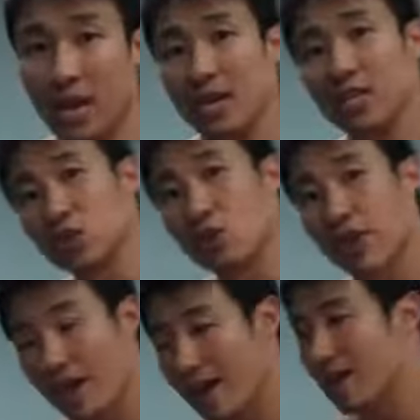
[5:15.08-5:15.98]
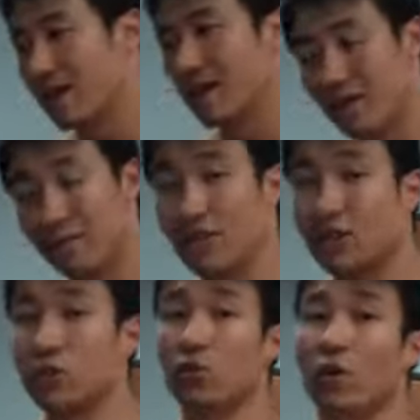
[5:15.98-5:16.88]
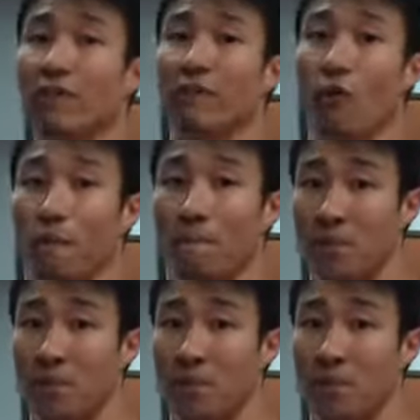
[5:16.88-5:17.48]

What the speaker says: It's okay if you can do correct form.